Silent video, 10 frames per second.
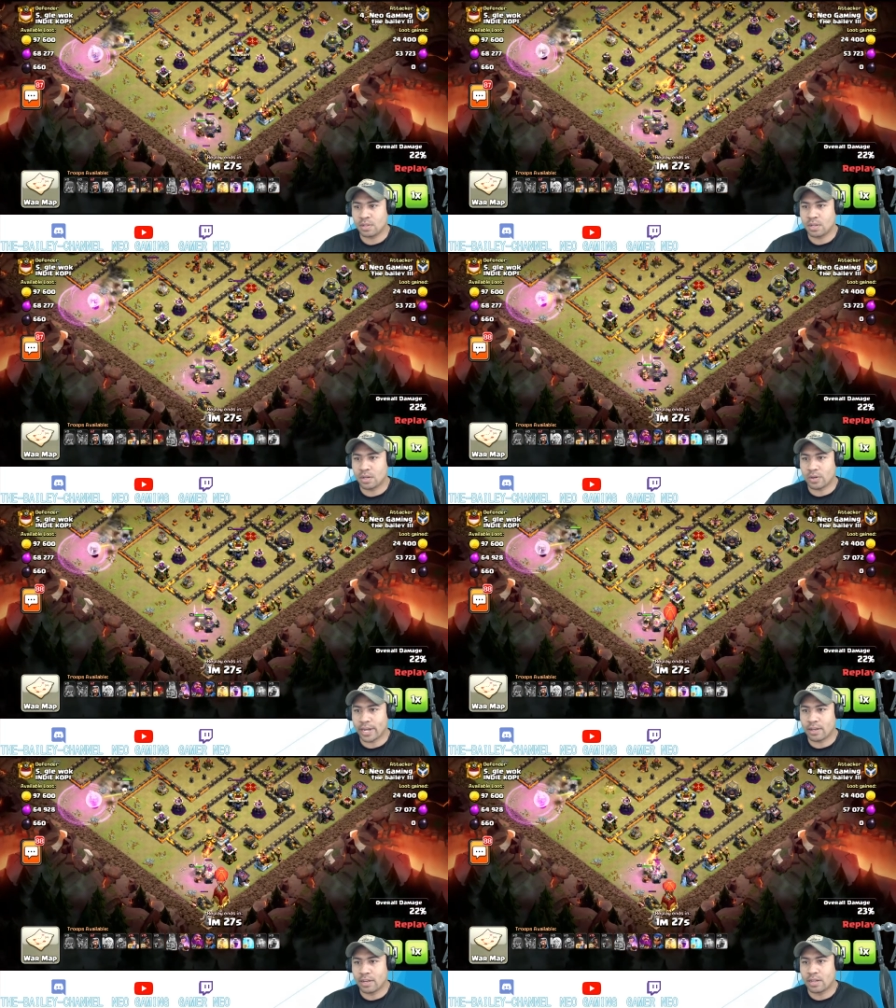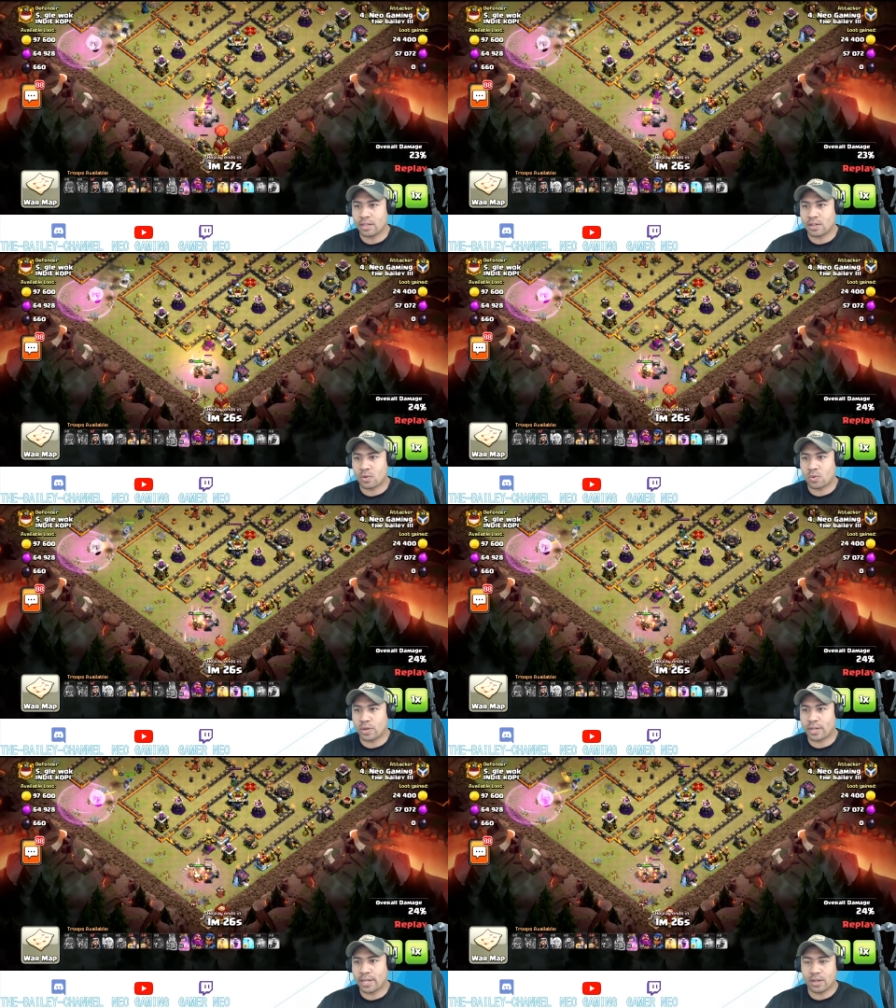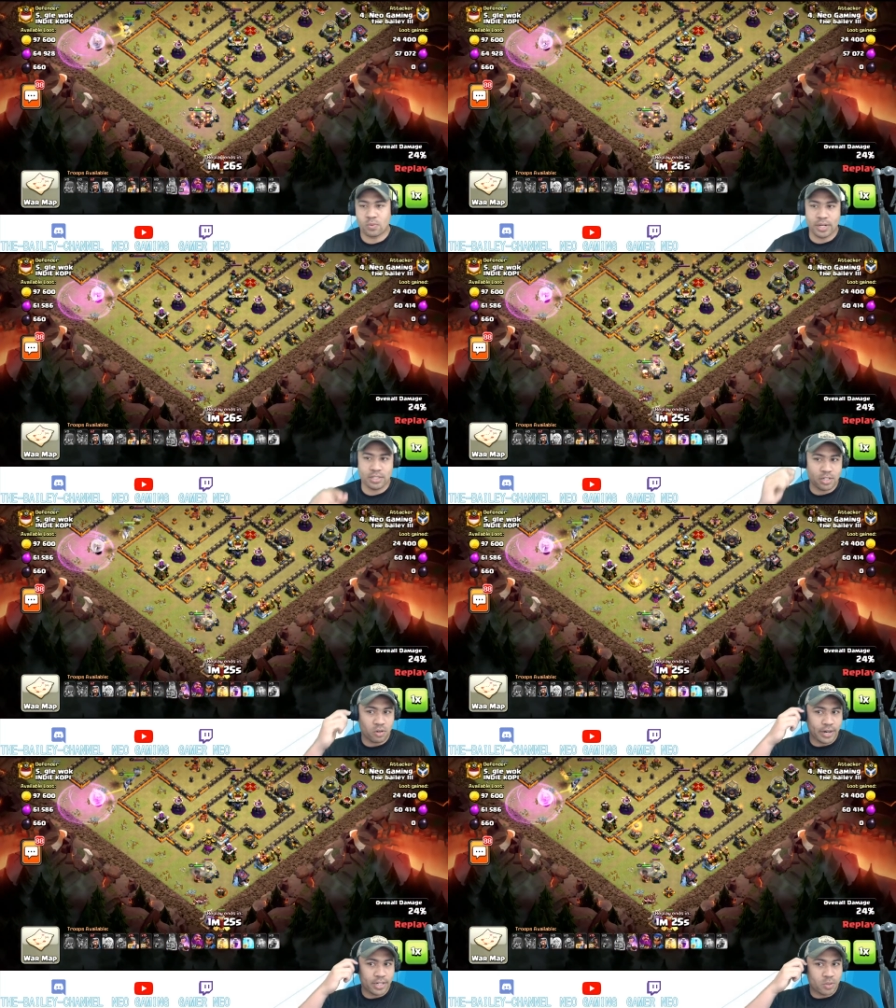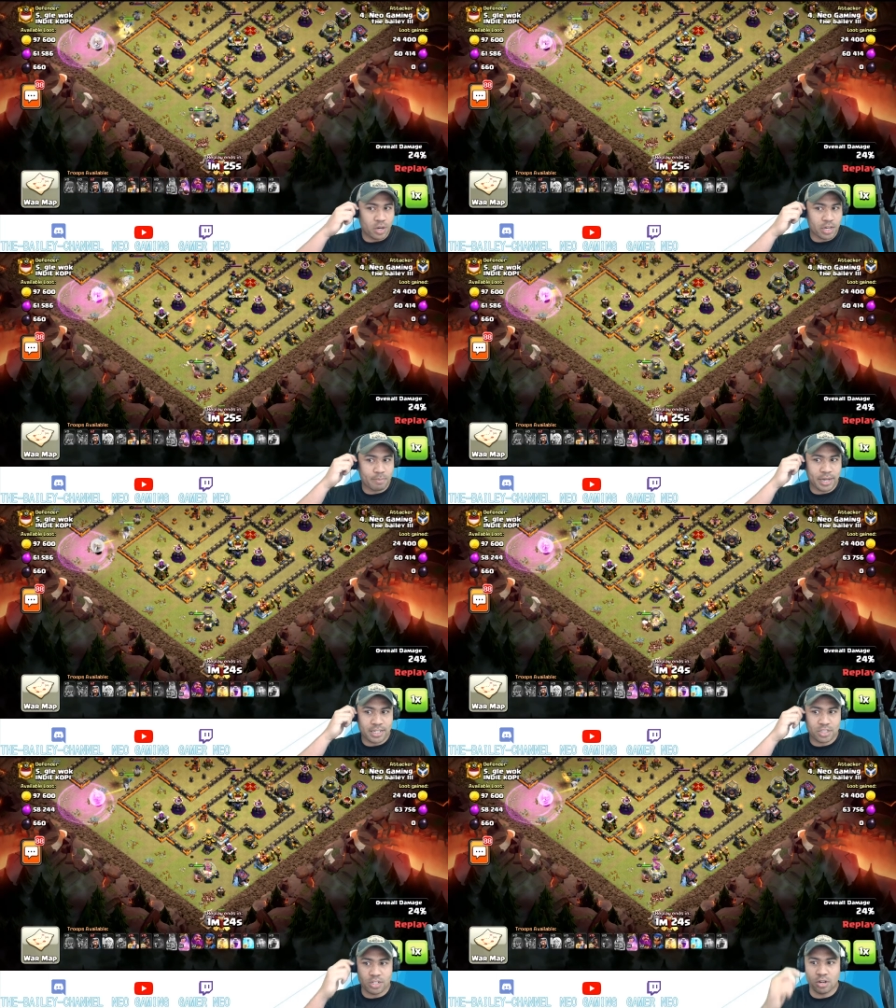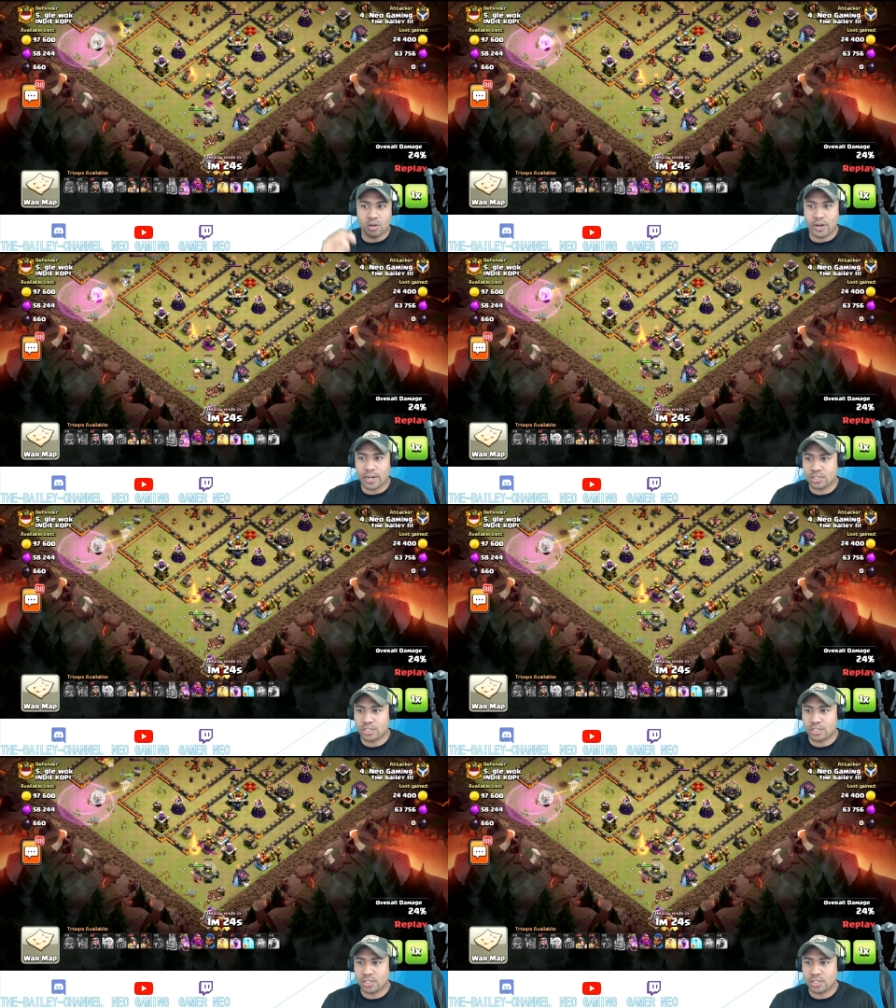Okay. Queen's under rage, so we're not going to pay attention to her right now.